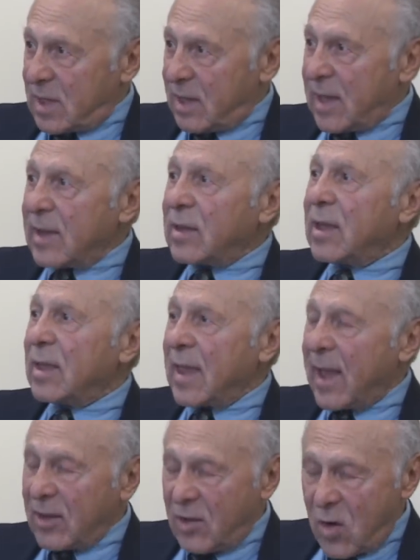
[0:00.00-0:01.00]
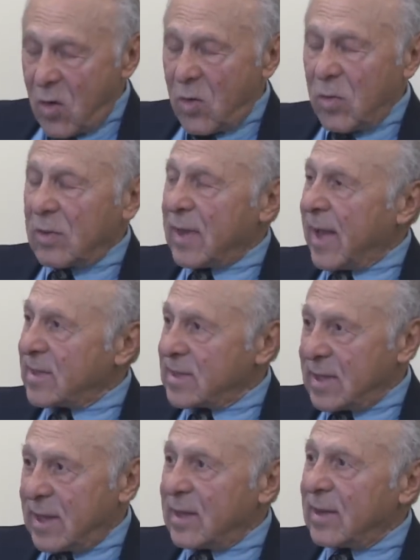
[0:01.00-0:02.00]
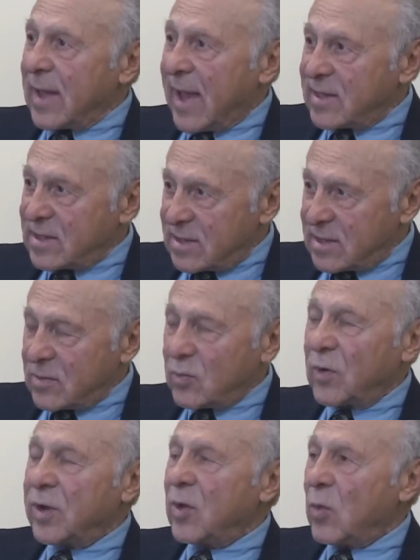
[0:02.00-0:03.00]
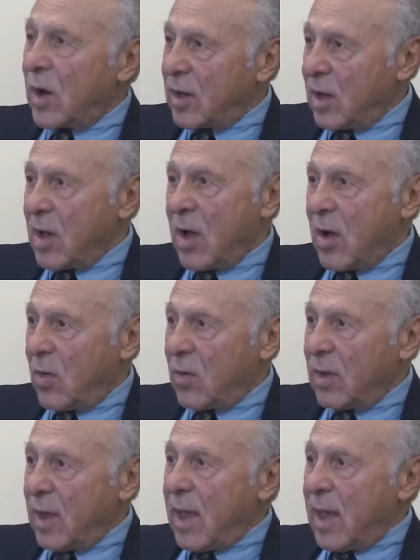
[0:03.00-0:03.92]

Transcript: To get to that goal. That's it. That's where you want to go.